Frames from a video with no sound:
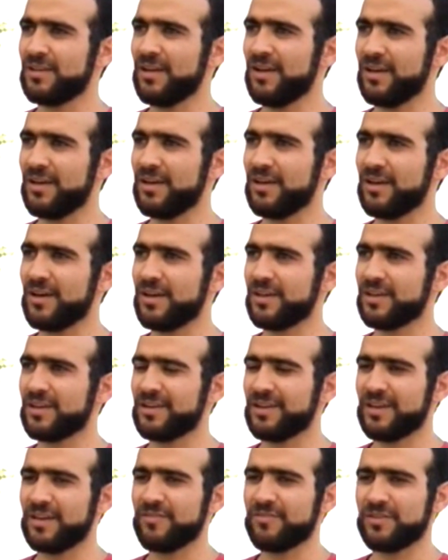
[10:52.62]
uh, I can
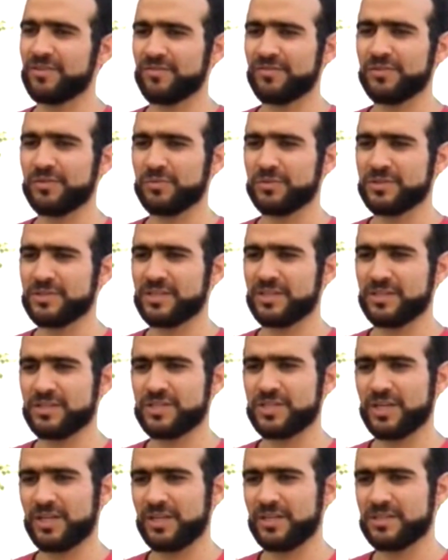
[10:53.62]
have influence and
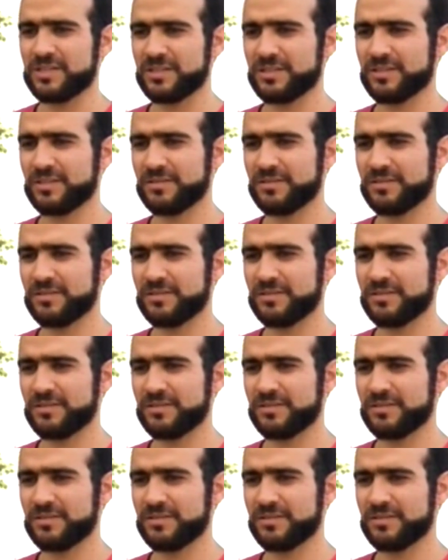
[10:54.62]
change.